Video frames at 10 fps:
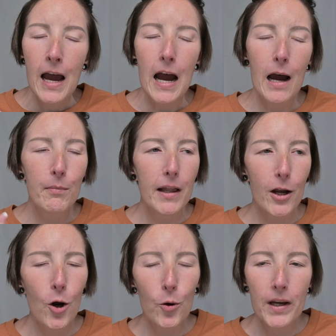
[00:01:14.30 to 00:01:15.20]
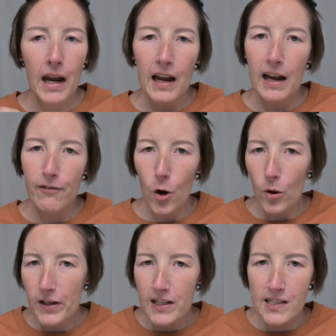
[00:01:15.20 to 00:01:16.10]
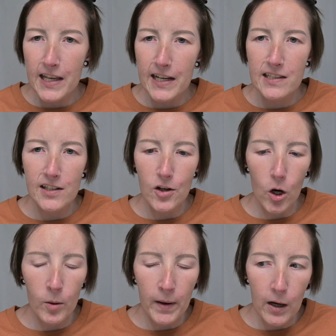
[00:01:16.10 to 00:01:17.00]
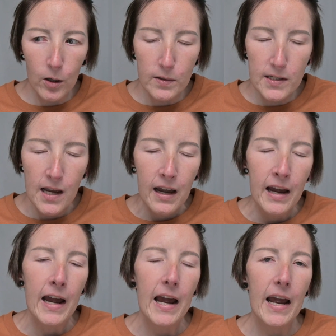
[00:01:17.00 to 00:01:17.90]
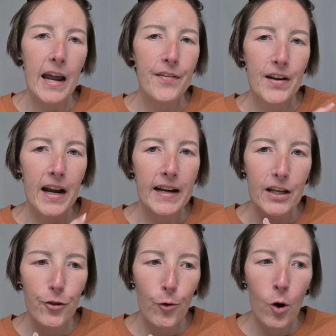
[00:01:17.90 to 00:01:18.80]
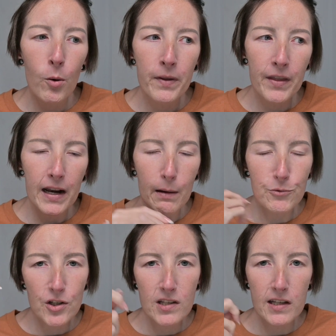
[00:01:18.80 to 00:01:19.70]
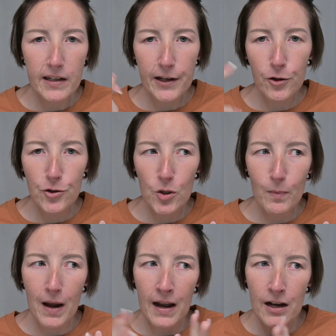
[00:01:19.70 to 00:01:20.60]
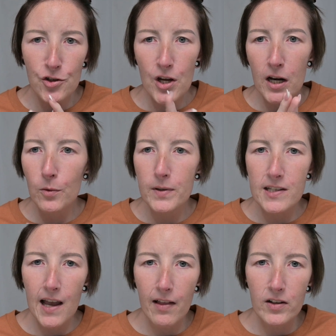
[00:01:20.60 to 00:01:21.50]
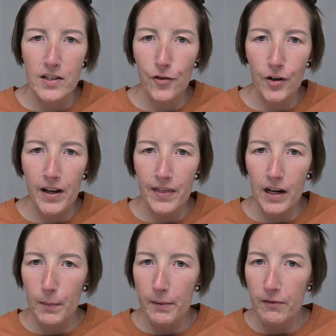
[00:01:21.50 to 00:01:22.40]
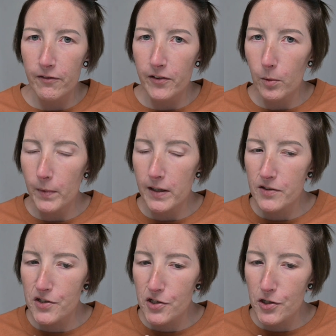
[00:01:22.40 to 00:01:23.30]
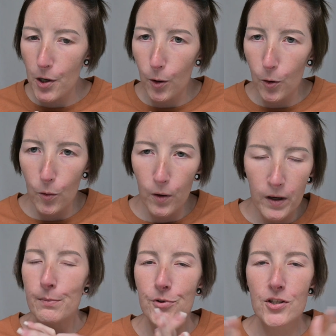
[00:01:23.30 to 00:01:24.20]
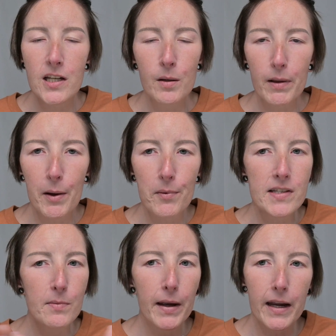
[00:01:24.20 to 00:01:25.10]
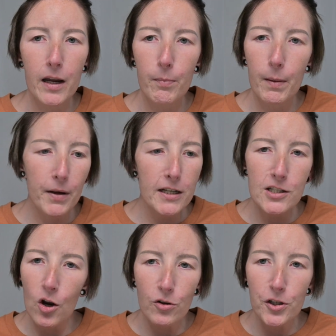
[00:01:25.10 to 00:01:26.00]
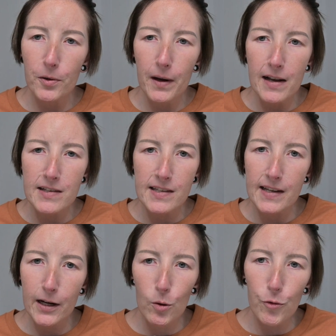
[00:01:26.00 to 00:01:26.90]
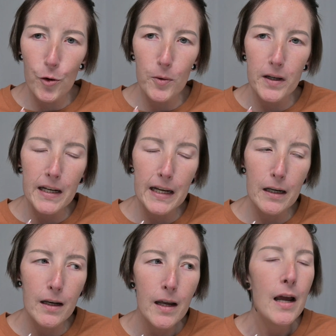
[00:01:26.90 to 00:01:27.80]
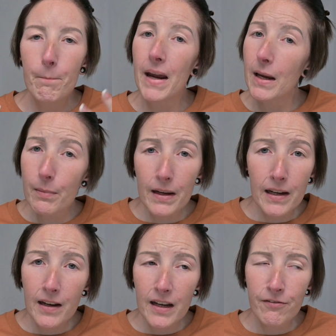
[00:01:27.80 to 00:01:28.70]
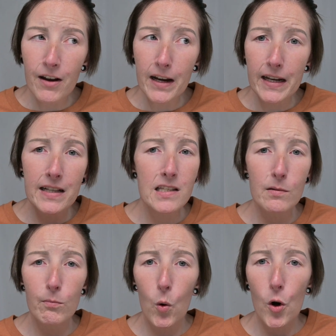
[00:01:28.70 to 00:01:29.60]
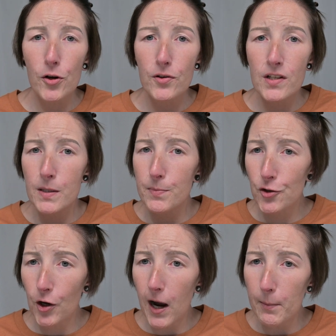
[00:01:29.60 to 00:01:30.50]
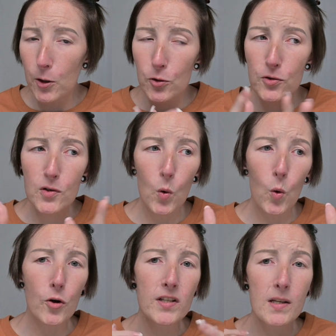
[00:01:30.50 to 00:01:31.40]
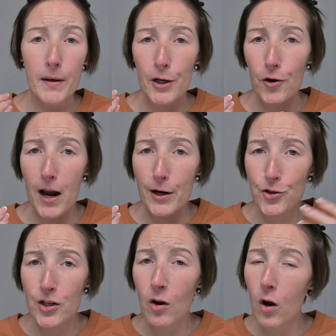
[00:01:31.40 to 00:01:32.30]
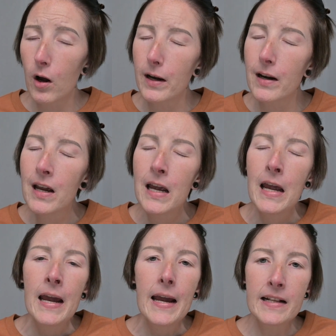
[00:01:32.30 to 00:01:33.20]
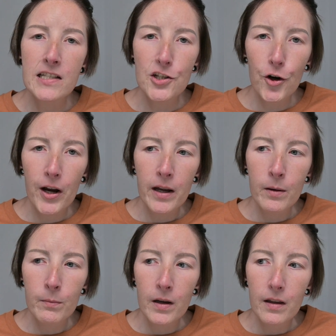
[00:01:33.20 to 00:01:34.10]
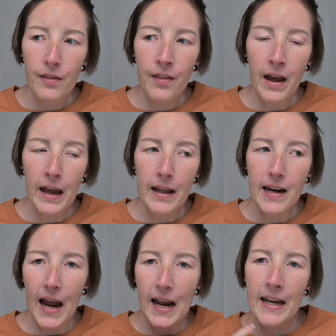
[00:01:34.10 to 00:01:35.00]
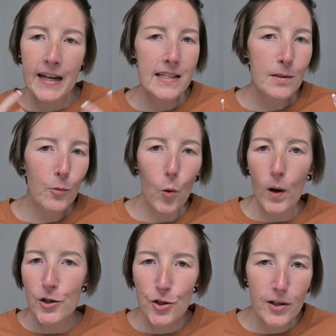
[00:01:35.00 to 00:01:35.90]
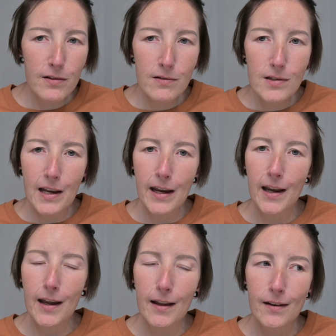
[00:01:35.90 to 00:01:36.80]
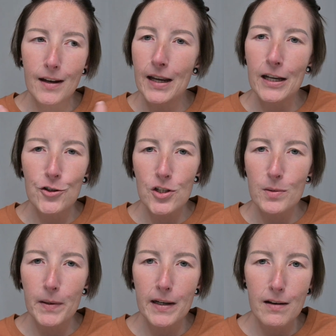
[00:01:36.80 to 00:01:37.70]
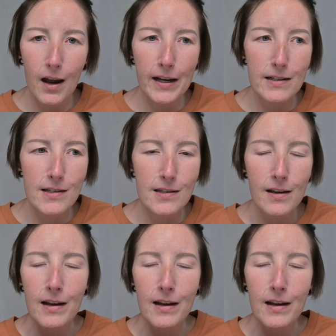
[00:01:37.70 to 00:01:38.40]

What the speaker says: I'm like, oh yeah, I have all these things to talk about, and then I get through them and then I'm just sitting here doing my eyeshadow in silence, forgetting that I'm even filming. So I'm just gonna play with some makeup. I'm gonna talk to you guys as I go through it, and maybe if I get some more subscribers or some interaction on Instagram that I can get some questions and it just be a nice